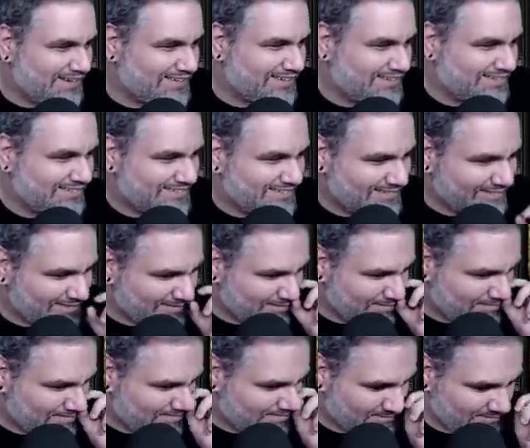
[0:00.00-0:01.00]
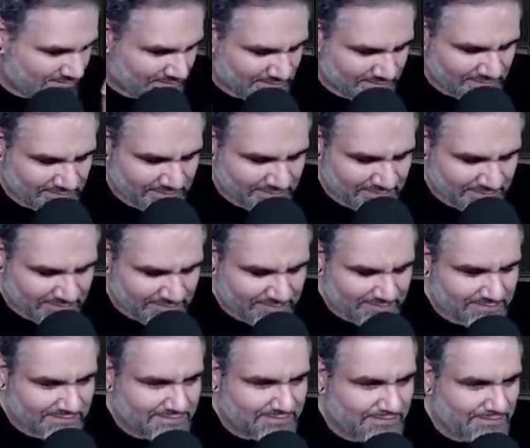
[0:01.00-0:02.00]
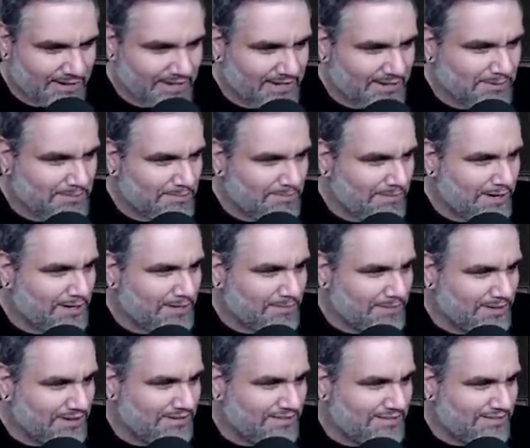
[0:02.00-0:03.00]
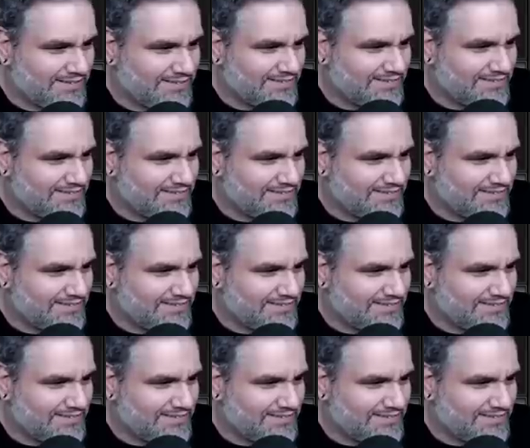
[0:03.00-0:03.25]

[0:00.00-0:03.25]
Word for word: character. The guy who plays in the Ozarks. The Michael Bluth?